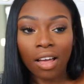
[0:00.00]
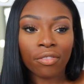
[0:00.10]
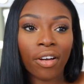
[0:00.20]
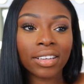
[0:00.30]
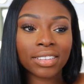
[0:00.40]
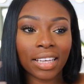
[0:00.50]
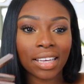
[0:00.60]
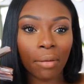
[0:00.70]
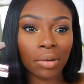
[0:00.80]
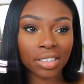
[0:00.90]
Firstly,
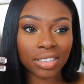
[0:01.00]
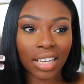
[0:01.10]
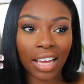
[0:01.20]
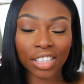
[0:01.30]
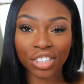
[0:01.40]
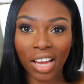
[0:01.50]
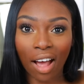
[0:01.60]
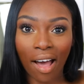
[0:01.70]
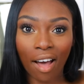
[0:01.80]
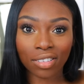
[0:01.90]
can we just say
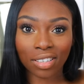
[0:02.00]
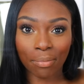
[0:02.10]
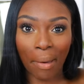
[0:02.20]
shout out to the